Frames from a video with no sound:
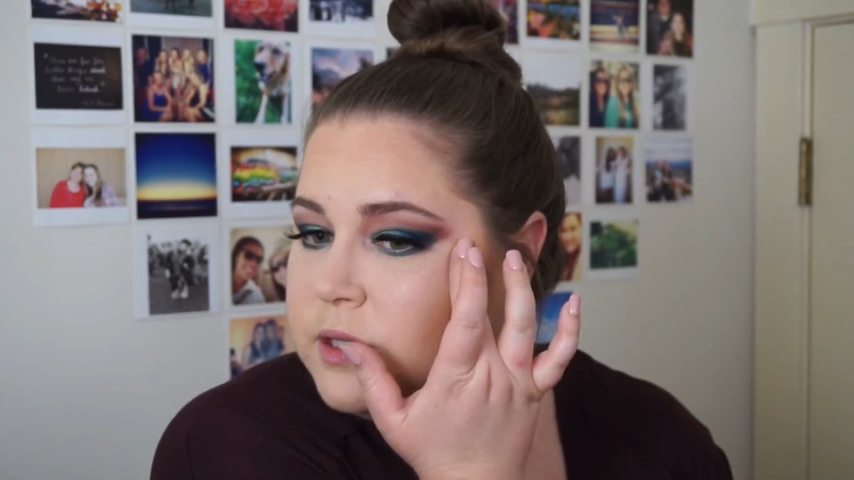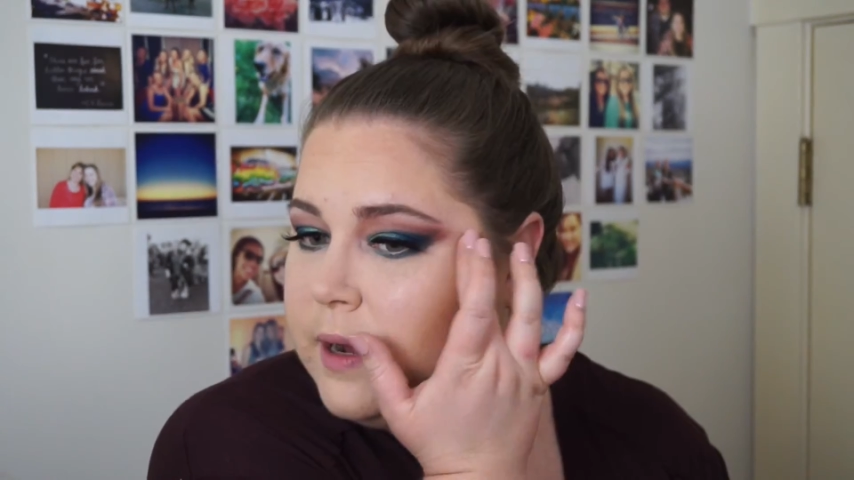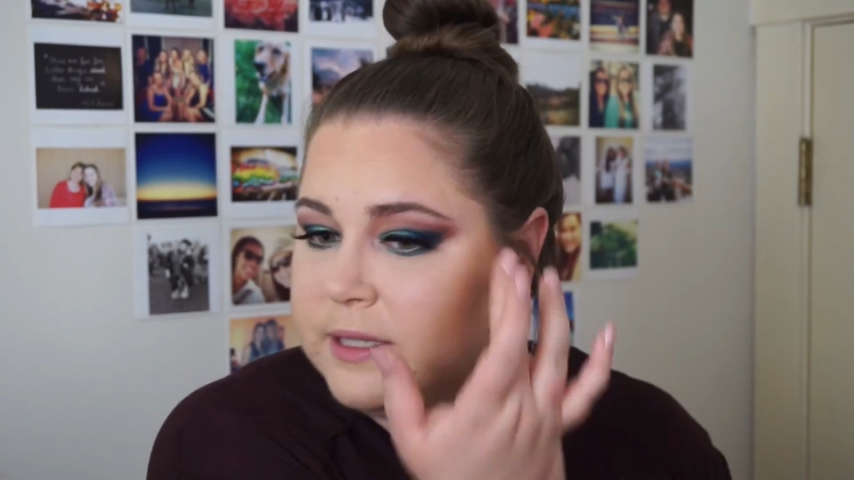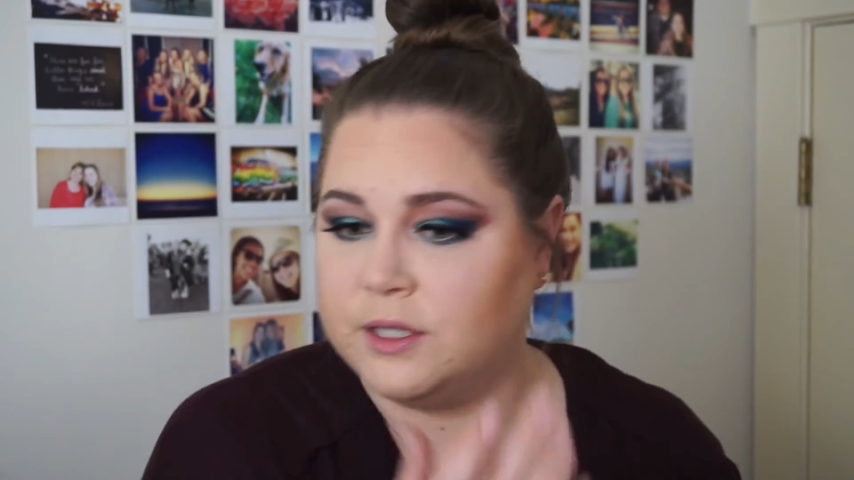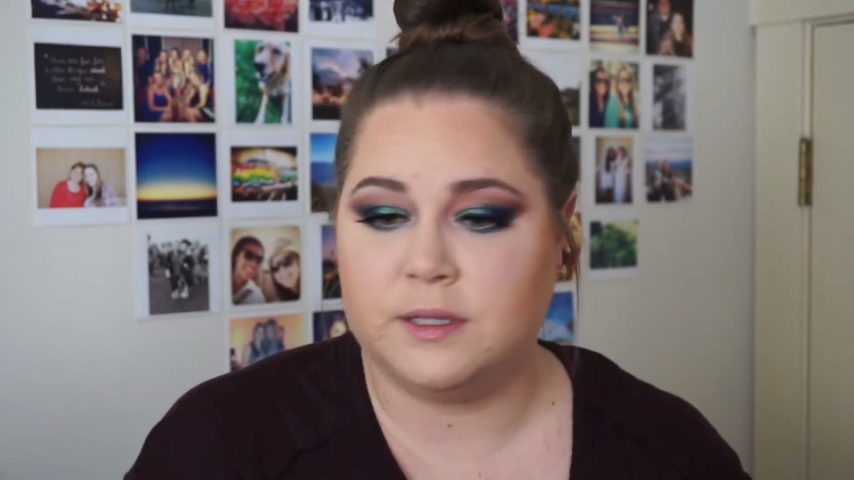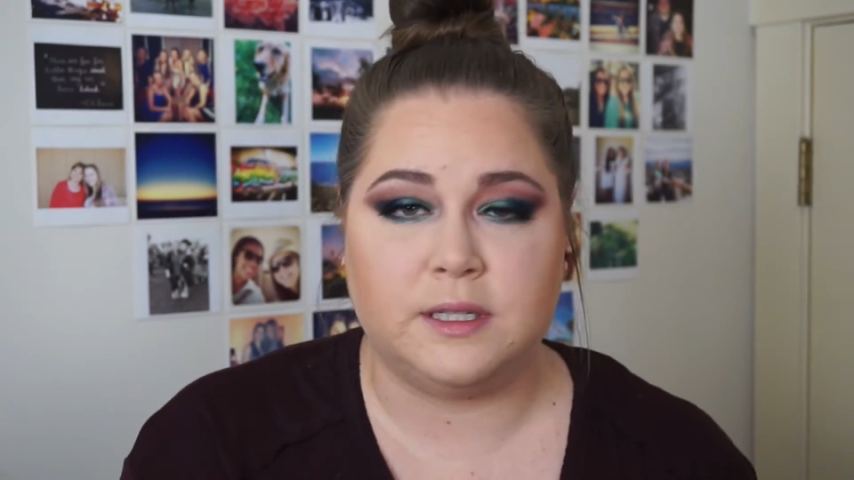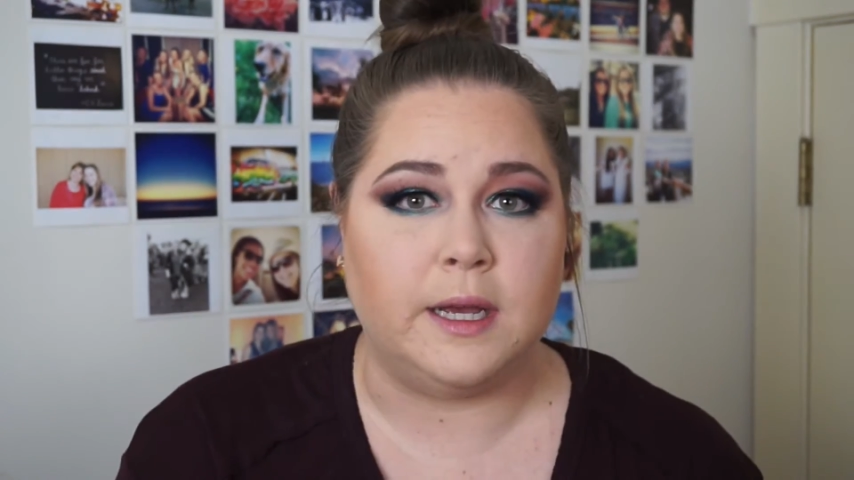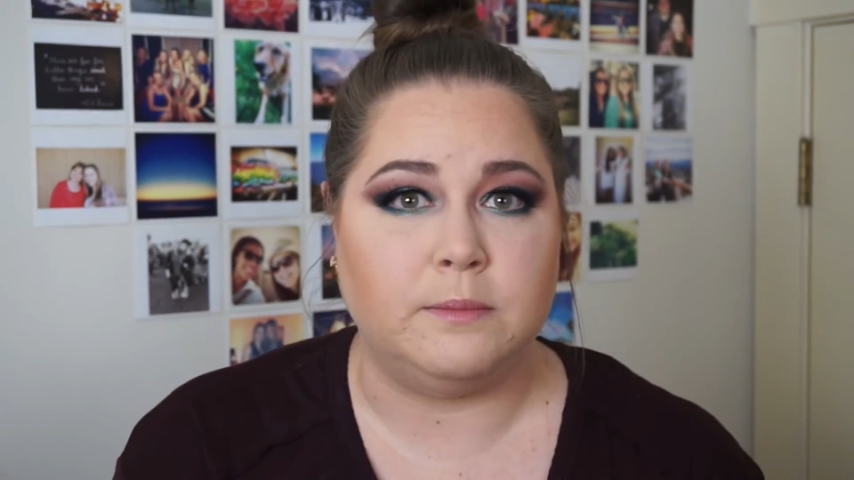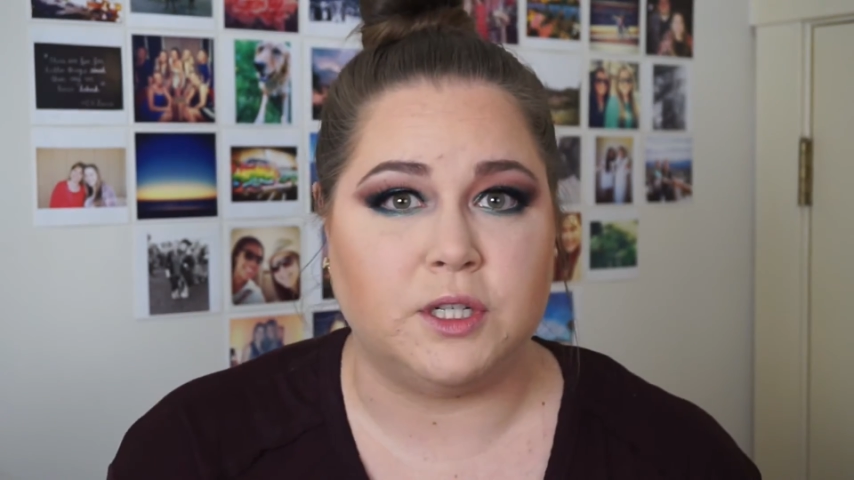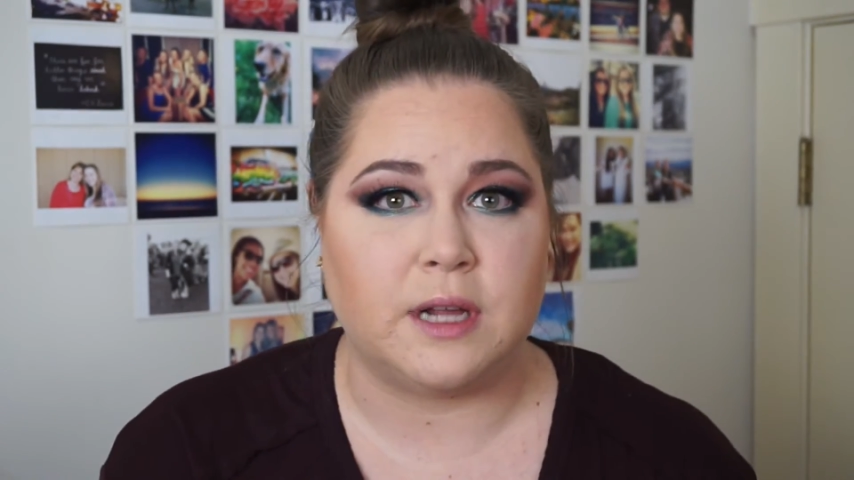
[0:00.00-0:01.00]
So as you can
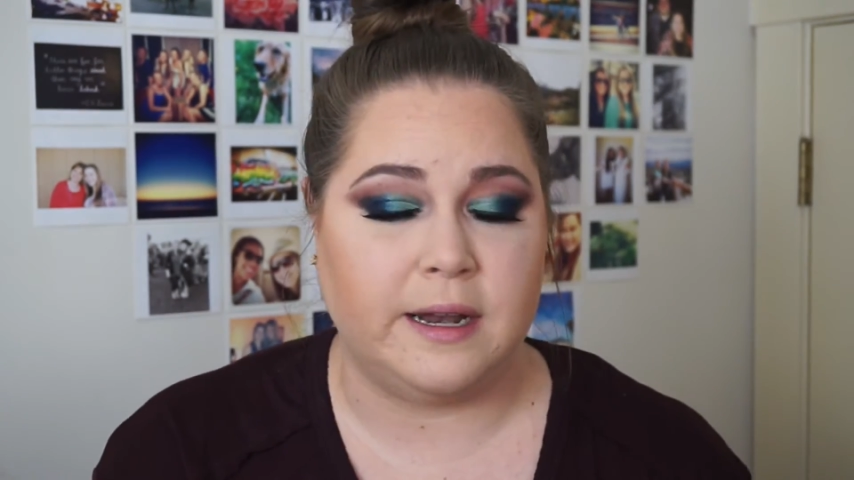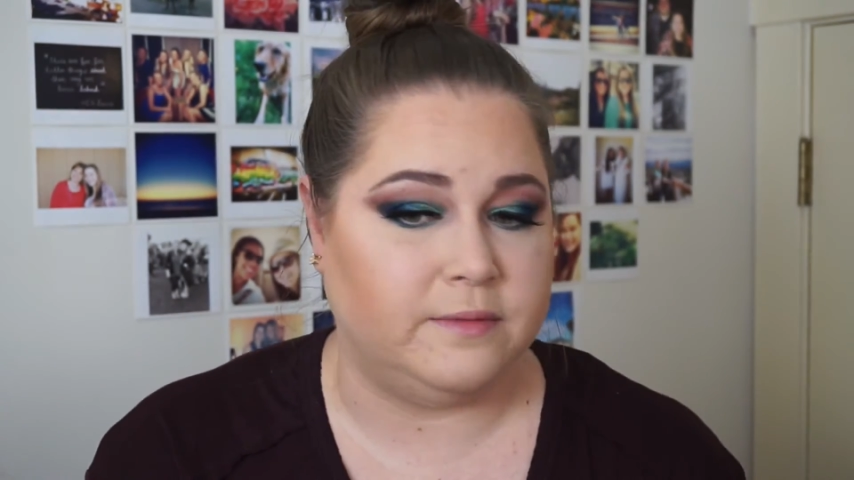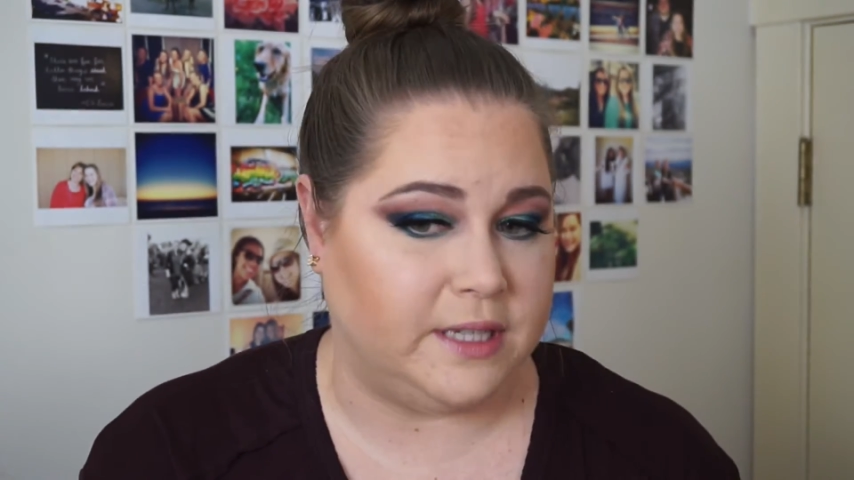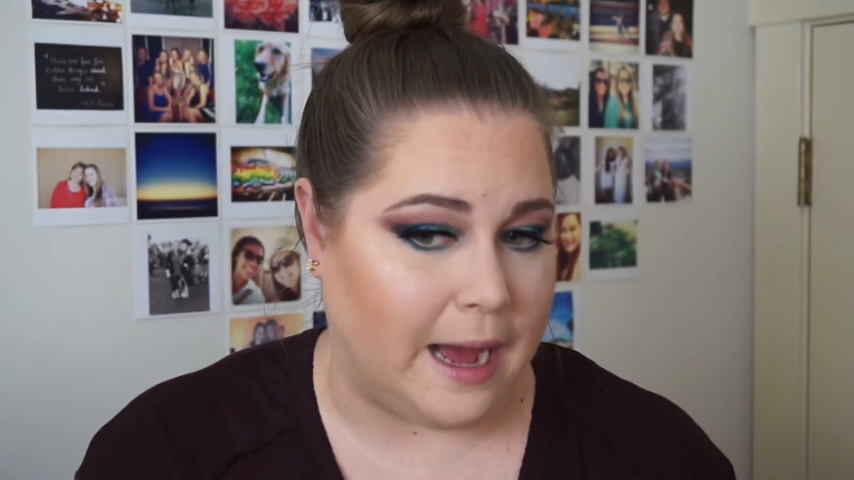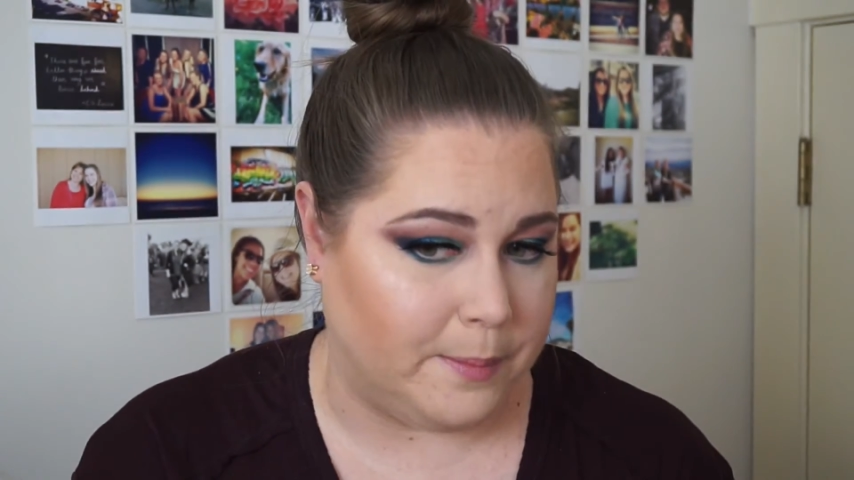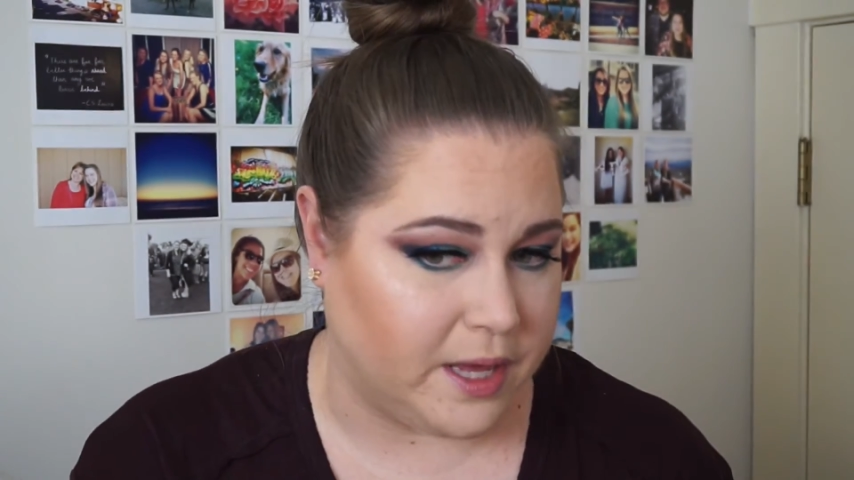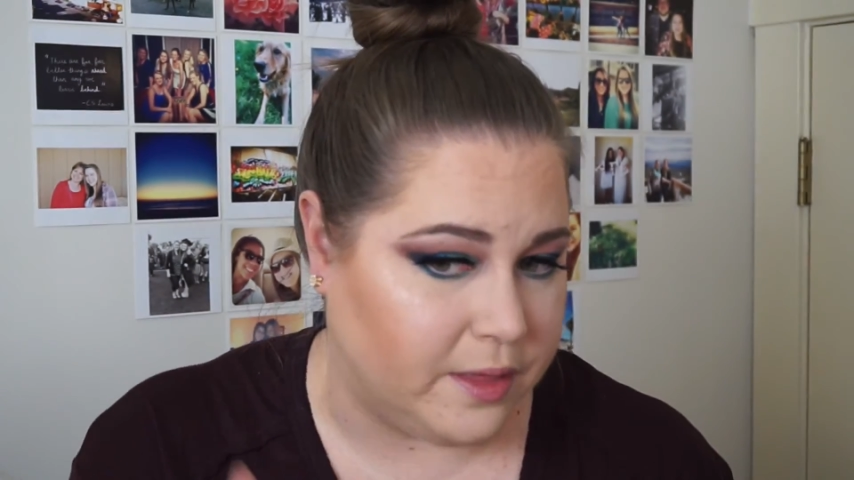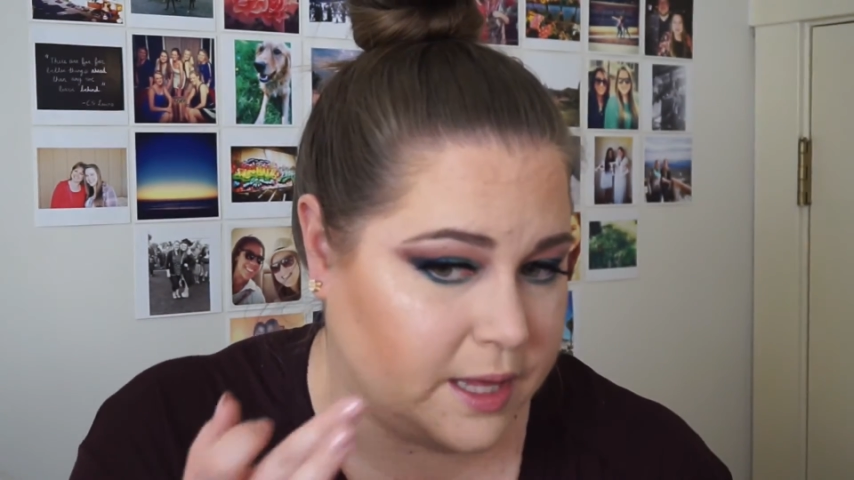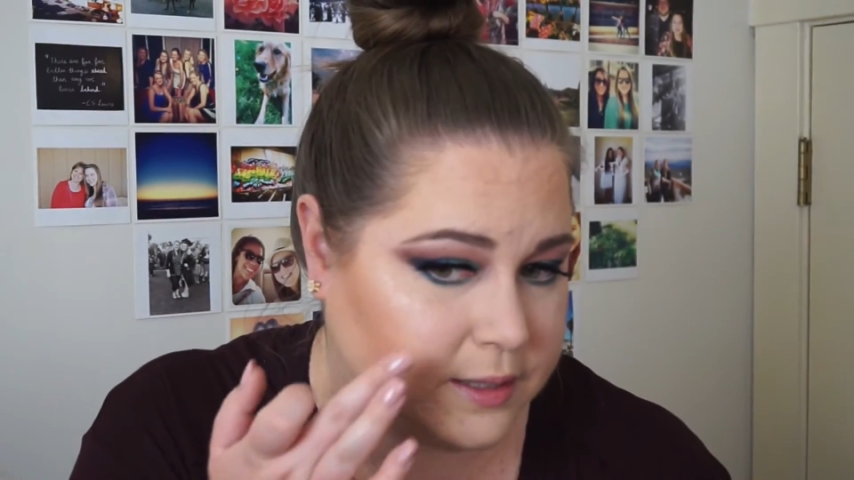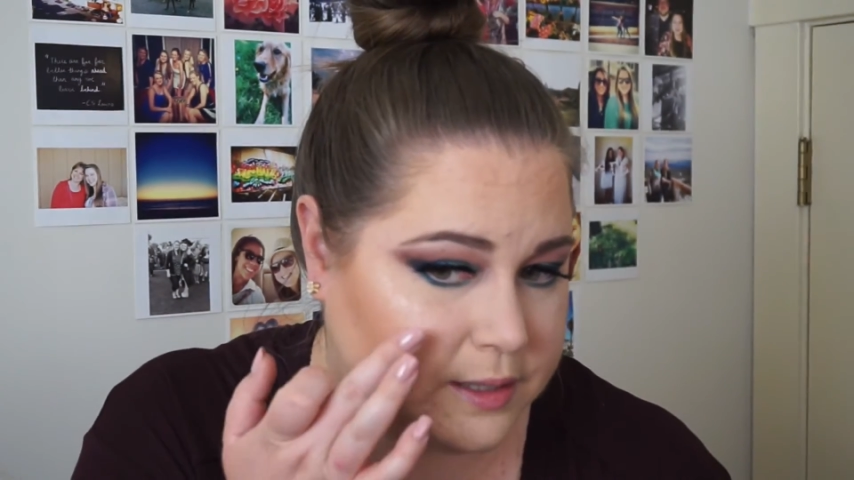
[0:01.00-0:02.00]
see, I'm just kind of dabbing
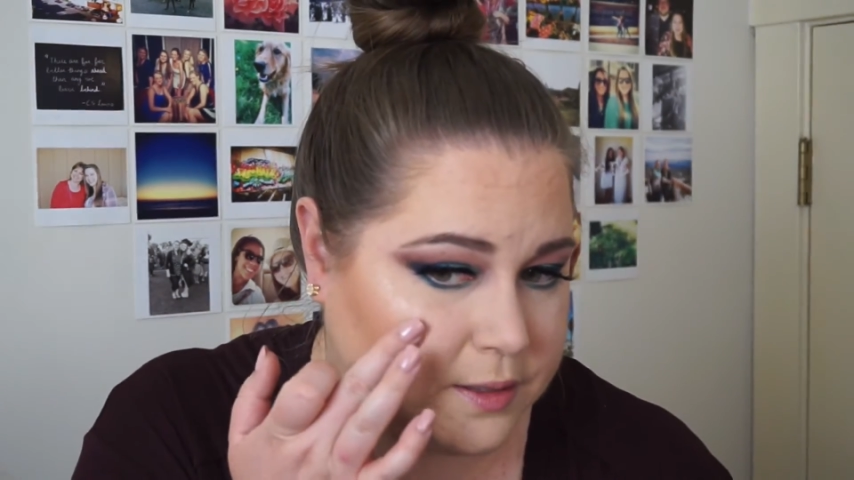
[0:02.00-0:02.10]
this.